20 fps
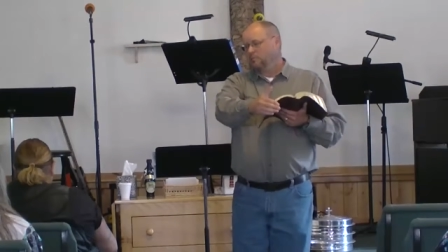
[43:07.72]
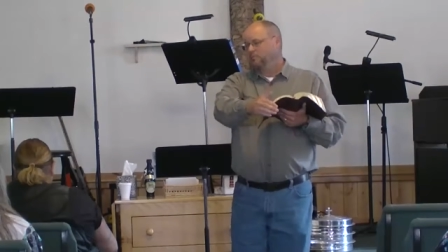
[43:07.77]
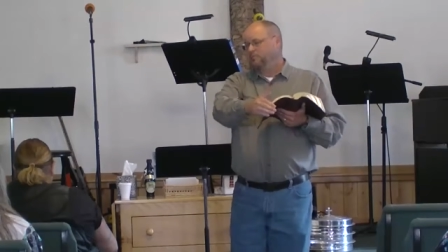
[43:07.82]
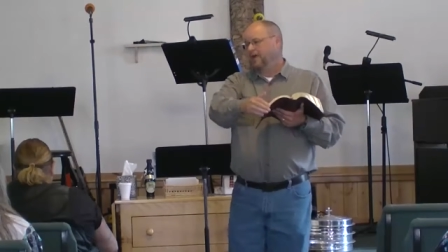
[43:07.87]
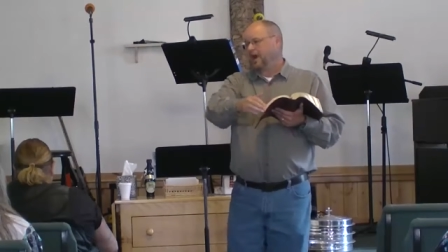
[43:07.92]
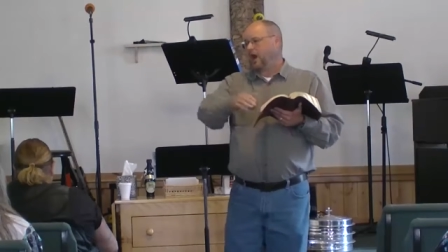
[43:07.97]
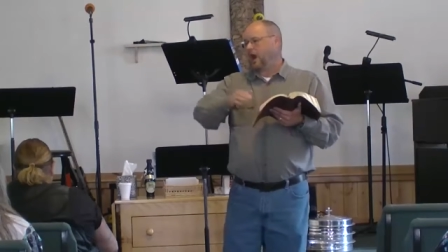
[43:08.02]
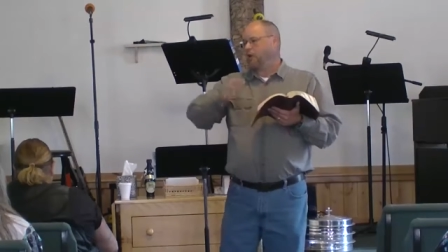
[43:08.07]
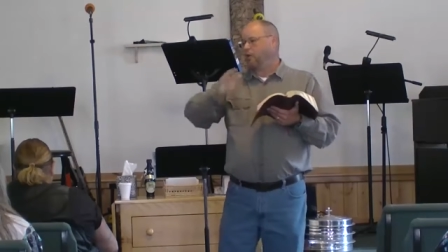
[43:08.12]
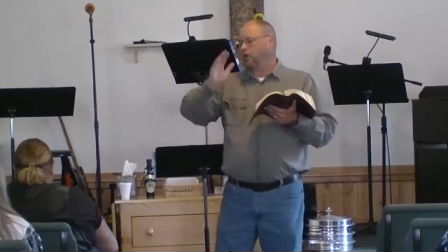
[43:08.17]

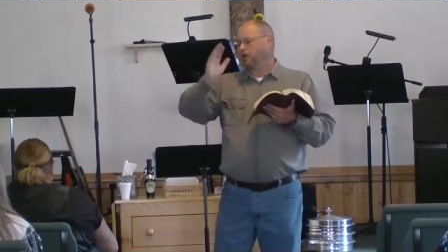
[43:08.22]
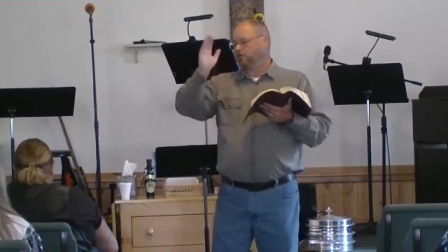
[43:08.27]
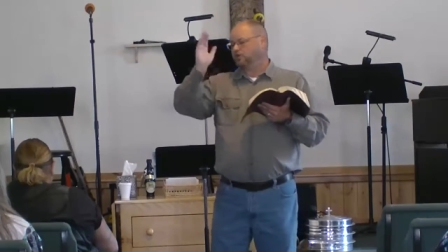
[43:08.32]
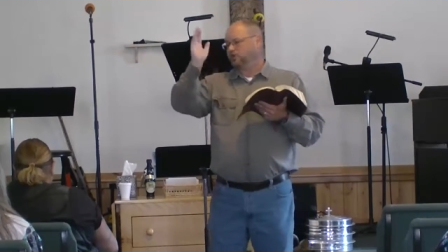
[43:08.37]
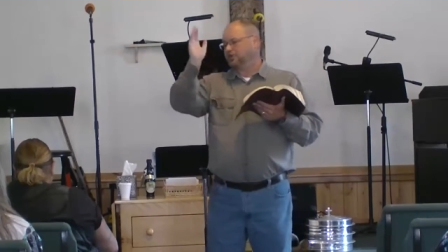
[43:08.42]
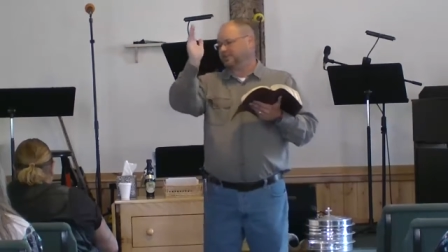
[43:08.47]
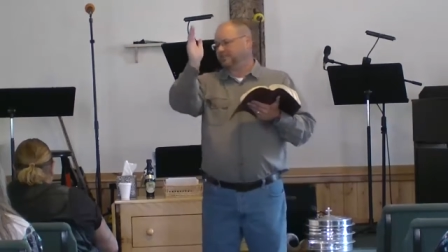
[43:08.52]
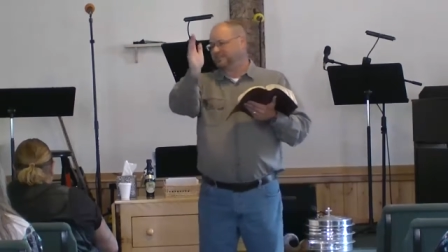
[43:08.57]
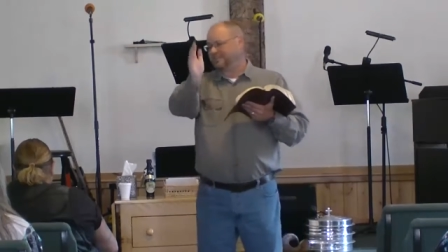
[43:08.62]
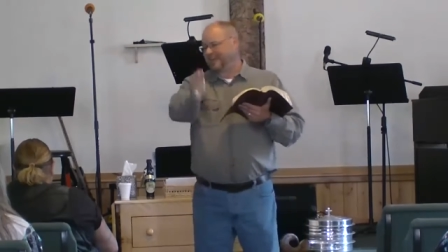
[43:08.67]
Now I want
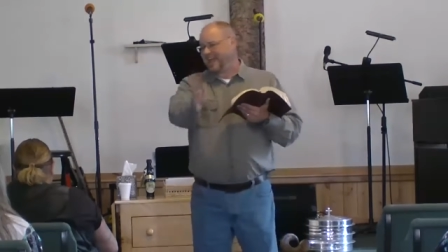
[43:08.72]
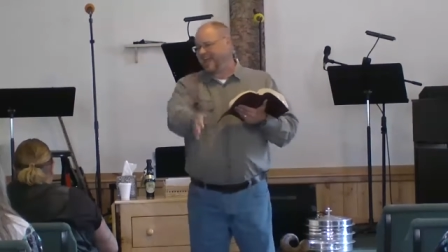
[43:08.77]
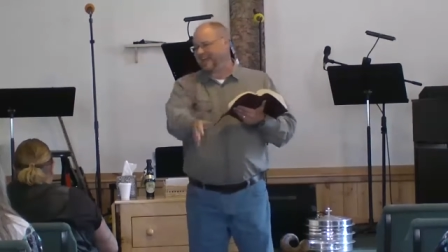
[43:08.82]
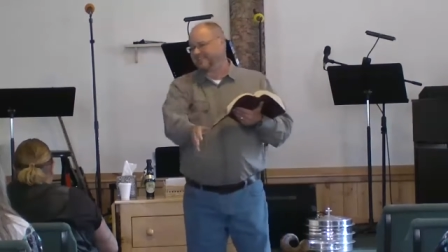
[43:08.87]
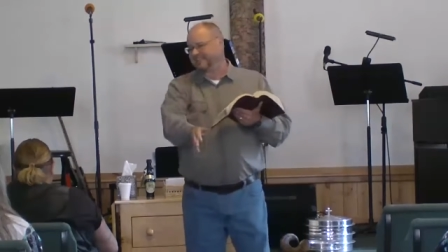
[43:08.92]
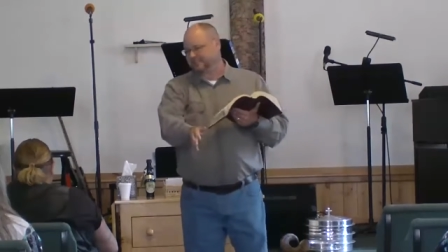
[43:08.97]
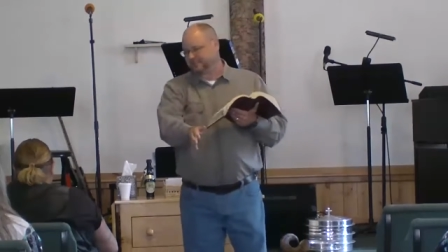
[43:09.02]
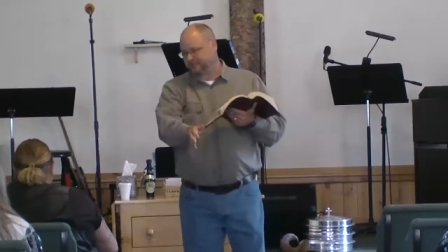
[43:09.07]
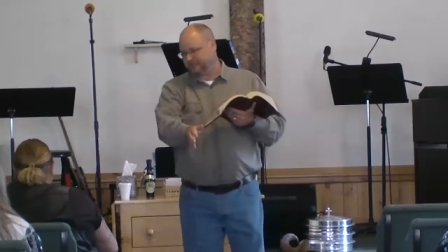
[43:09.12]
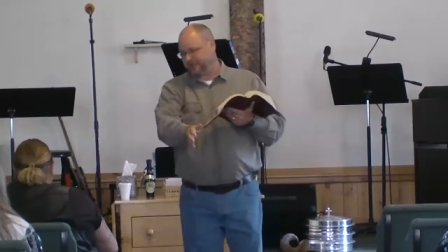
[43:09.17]
you to
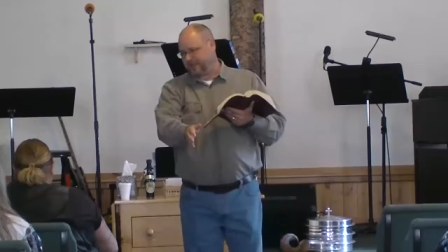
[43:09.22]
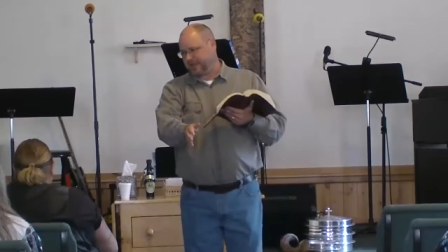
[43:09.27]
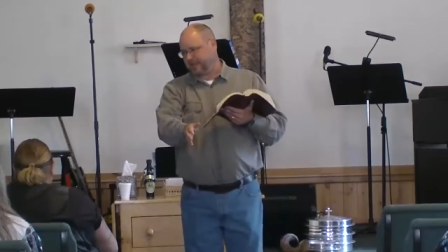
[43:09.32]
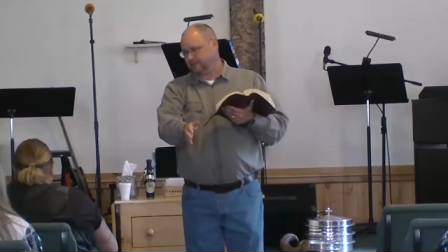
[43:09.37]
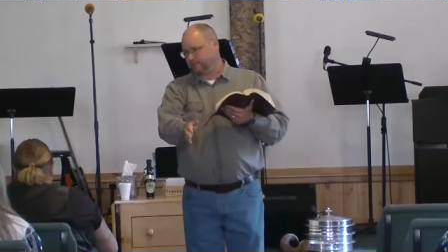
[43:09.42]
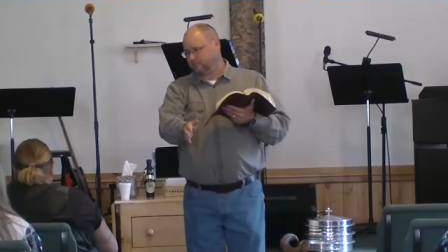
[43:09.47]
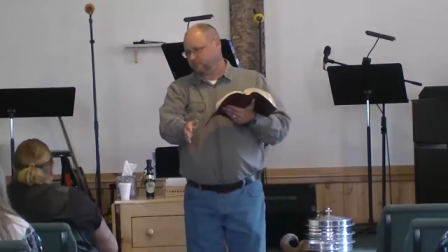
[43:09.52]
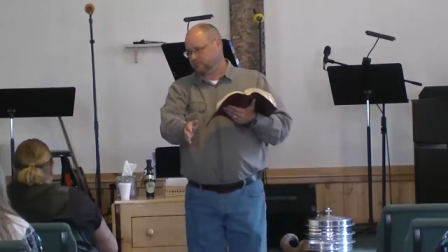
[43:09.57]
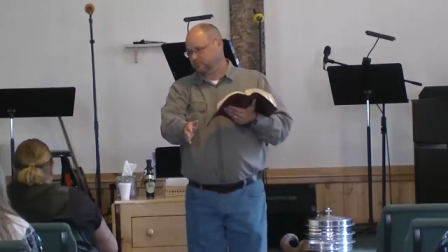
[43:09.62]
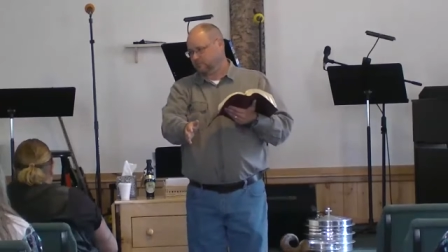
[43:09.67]
test
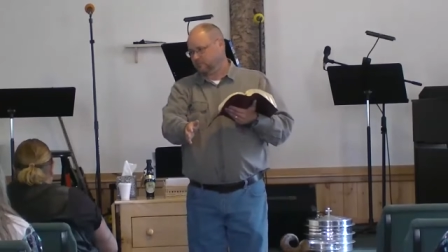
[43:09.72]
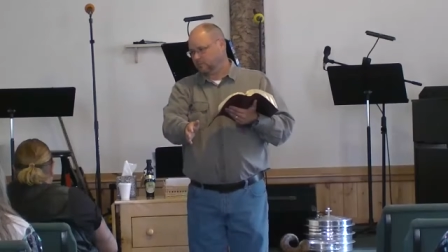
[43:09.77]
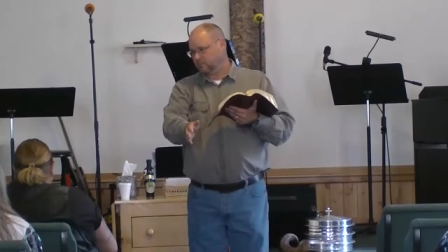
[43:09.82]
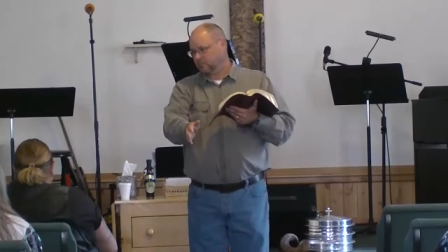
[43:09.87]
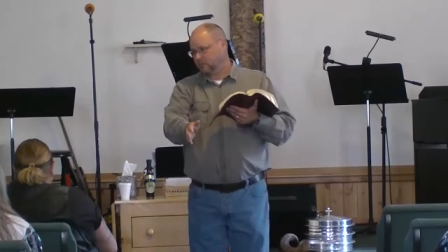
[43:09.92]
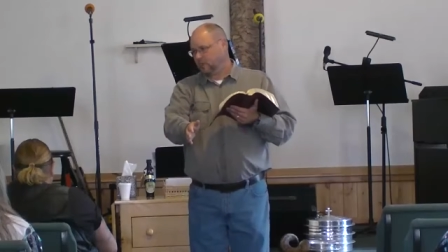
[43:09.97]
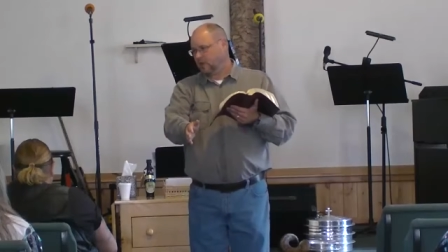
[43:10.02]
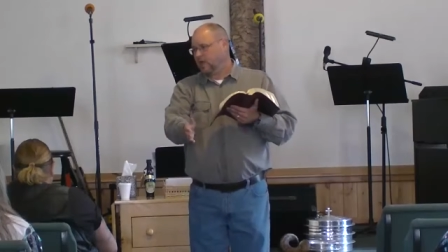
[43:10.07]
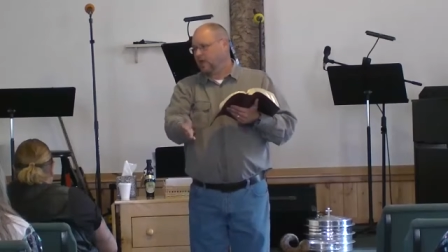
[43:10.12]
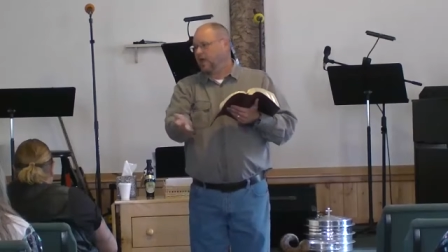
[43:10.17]
me
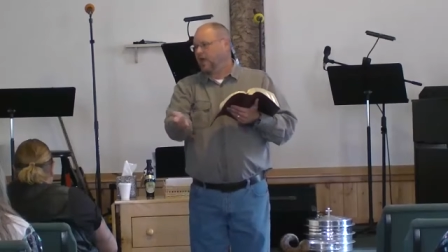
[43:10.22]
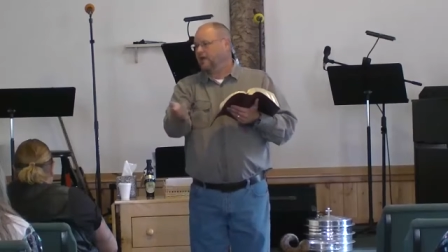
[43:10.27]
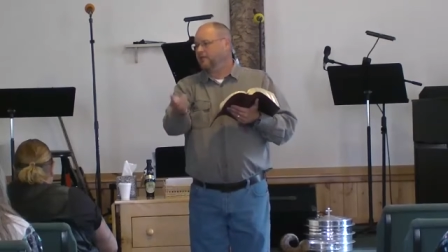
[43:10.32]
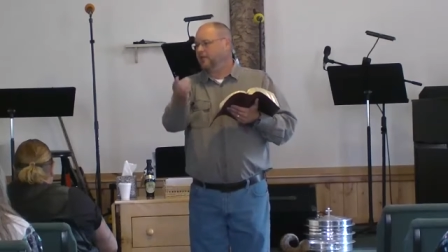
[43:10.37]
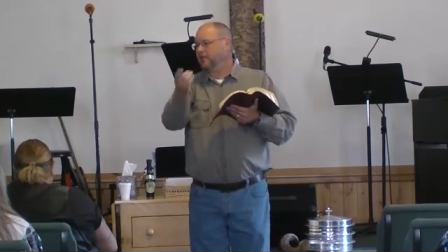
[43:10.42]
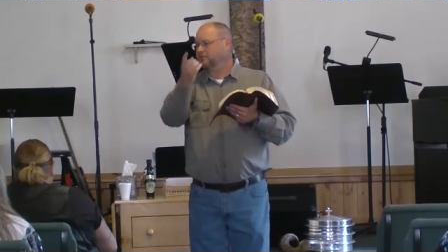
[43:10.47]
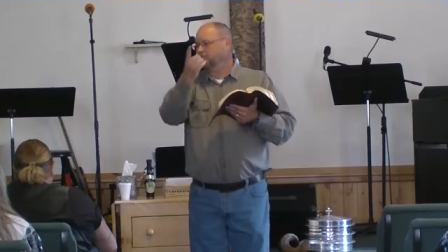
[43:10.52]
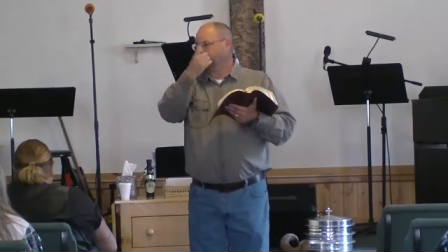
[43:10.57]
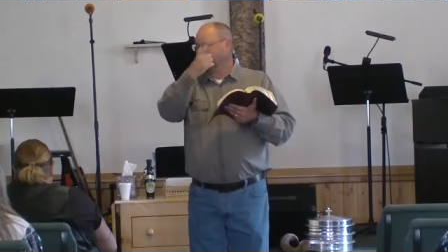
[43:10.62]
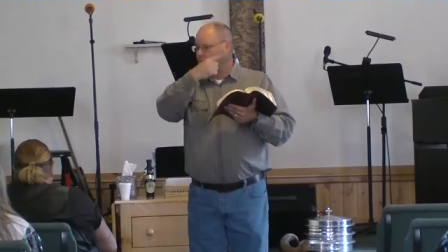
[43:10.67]
and
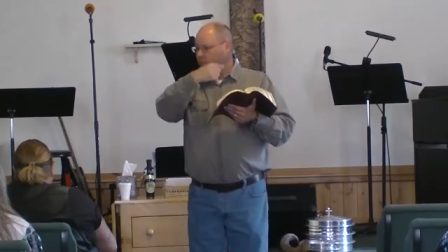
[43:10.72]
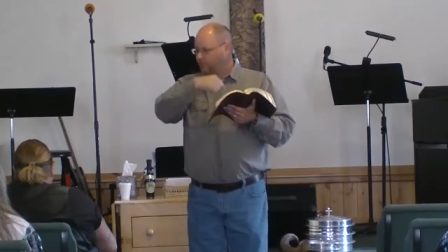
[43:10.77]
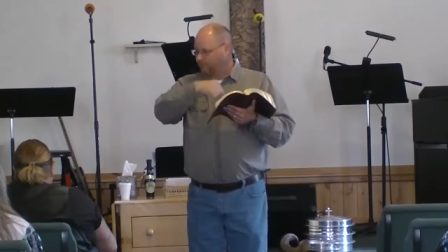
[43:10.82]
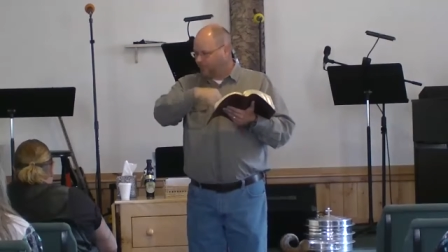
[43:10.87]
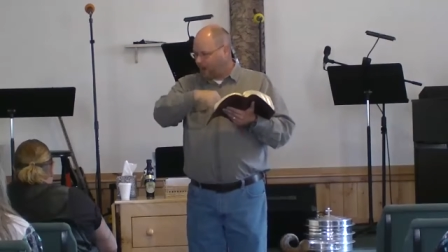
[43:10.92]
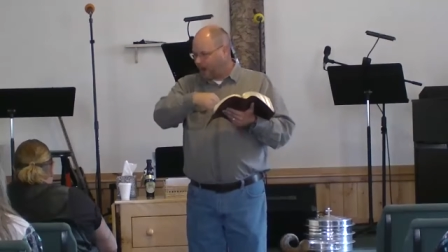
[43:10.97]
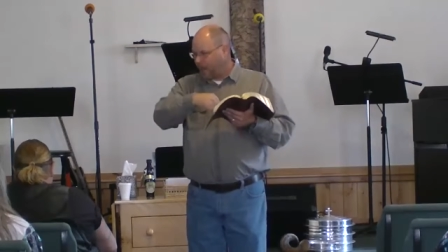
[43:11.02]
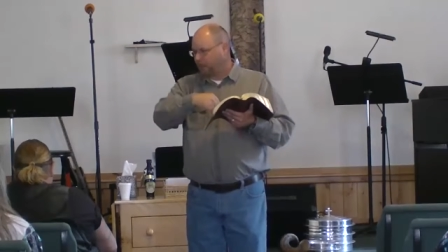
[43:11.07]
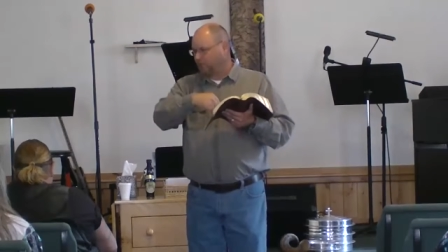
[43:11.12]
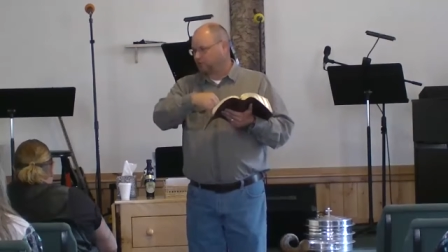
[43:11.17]
then see what
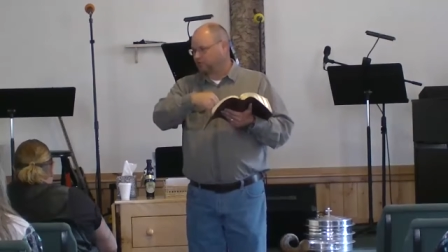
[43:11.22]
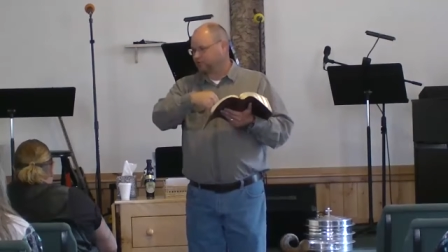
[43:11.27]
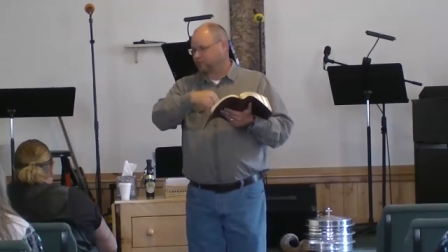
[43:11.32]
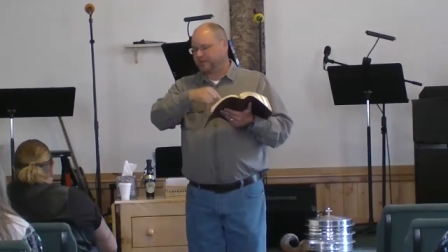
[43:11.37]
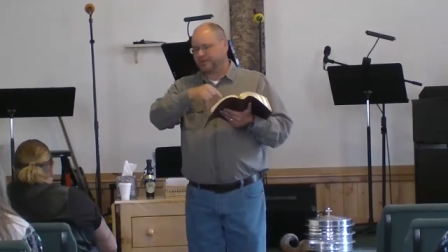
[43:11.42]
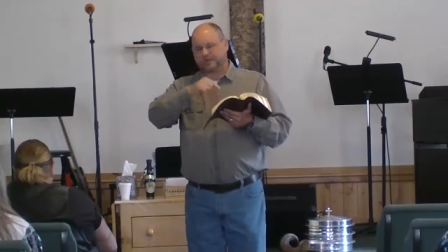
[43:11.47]
follows.